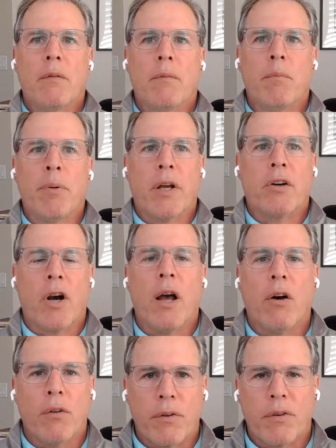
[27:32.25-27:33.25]
better
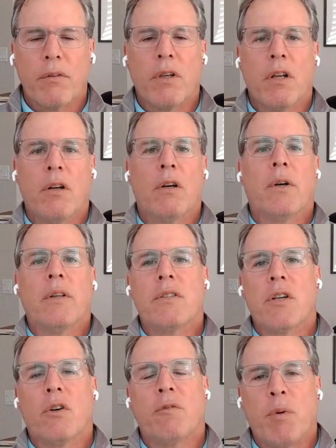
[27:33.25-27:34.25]
health. And
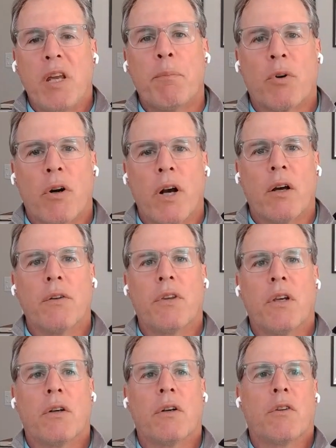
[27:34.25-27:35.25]
so if people are
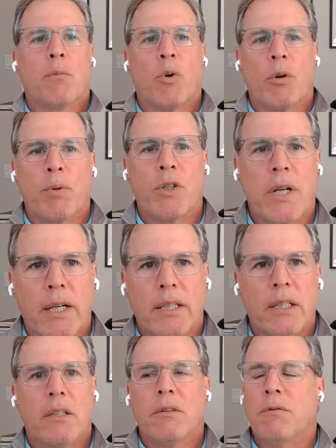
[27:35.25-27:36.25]
healthier, they're more
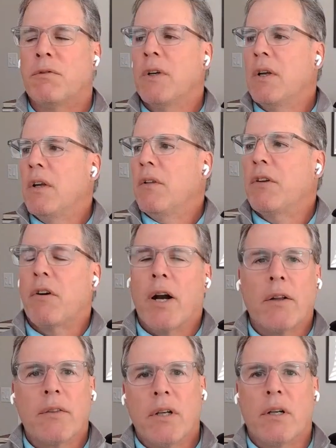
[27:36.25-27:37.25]
productive, they're
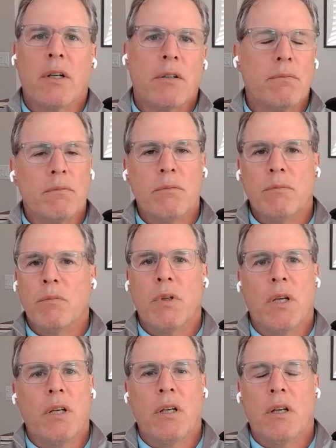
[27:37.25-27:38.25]
out there.
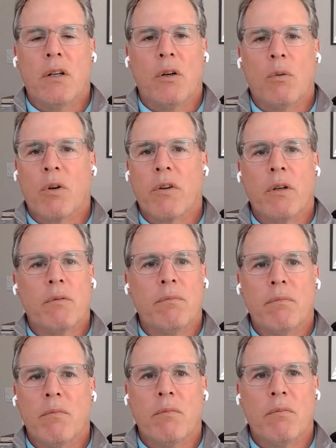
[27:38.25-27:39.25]
We're the
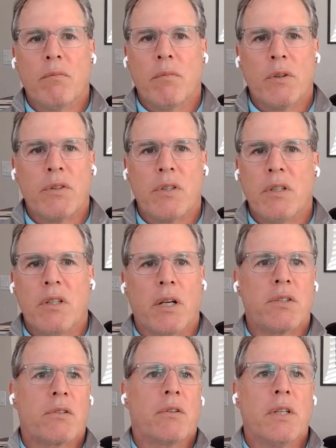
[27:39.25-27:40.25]
most
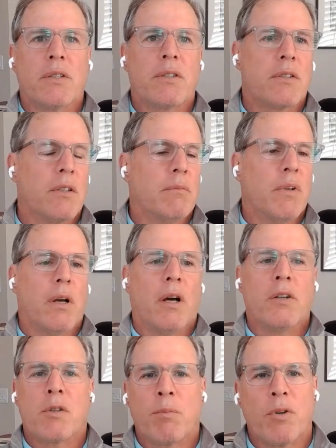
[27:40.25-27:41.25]
industrious,
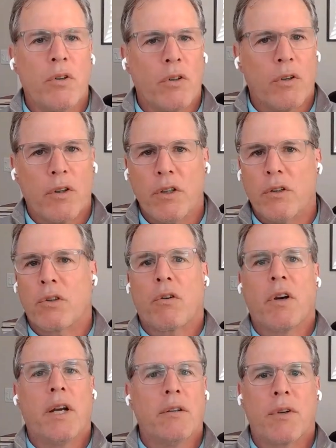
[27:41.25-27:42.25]
entrepreneurial,
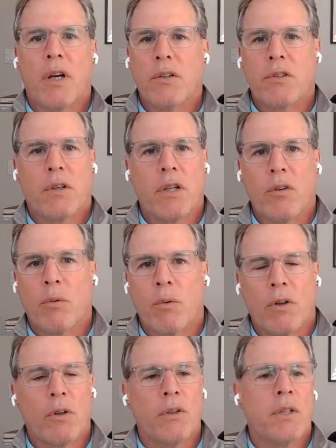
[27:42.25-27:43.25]
creative country in the
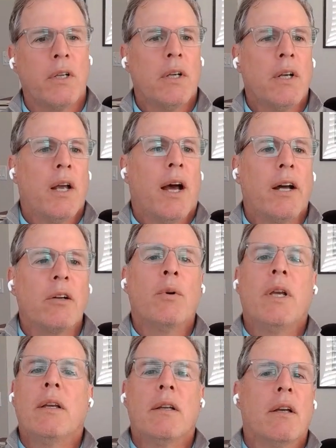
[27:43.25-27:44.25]
world. How do
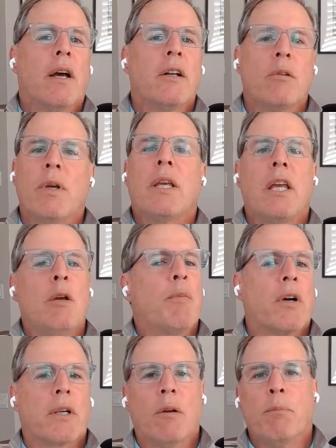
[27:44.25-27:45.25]
we keep
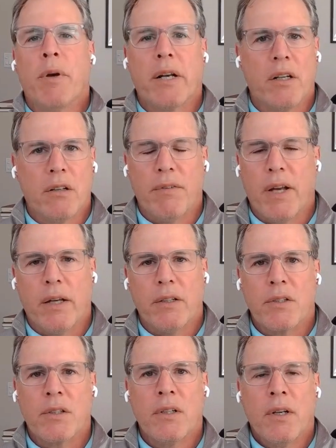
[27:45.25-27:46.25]
our competitive
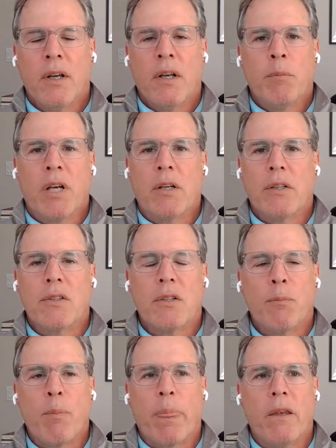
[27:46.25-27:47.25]
edge?
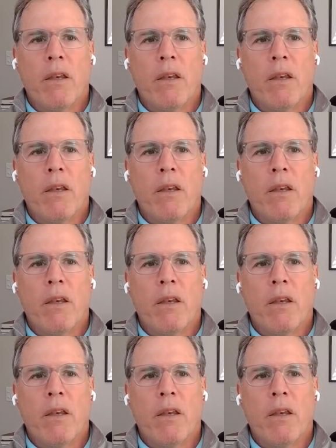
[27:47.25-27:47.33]
Because